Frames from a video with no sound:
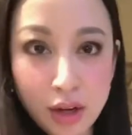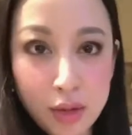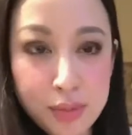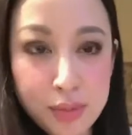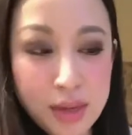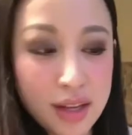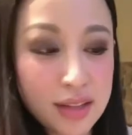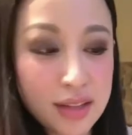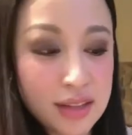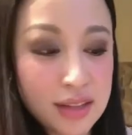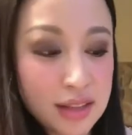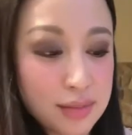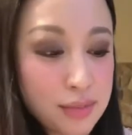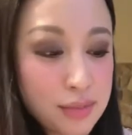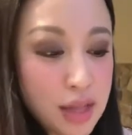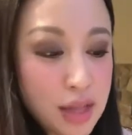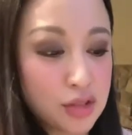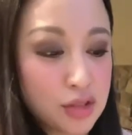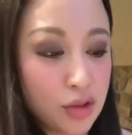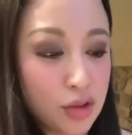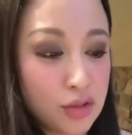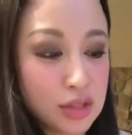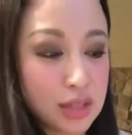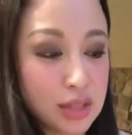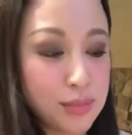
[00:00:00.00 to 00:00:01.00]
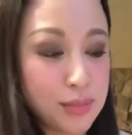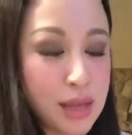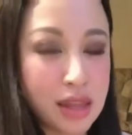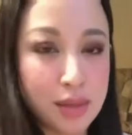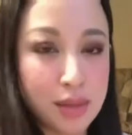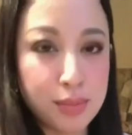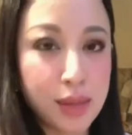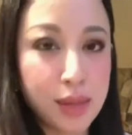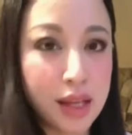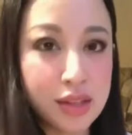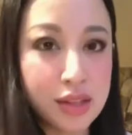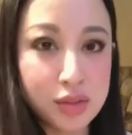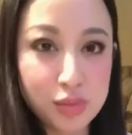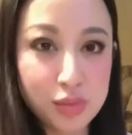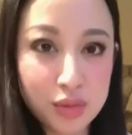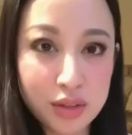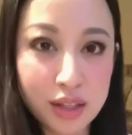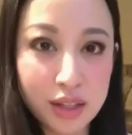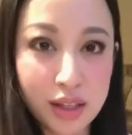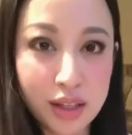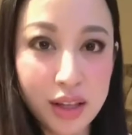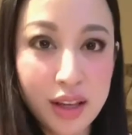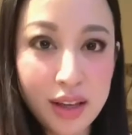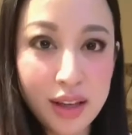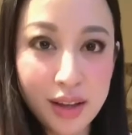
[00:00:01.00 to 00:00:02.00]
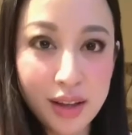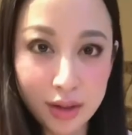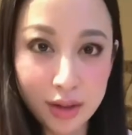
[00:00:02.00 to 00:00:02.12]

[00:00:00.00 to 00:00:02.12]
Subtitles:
because it starts to make the base really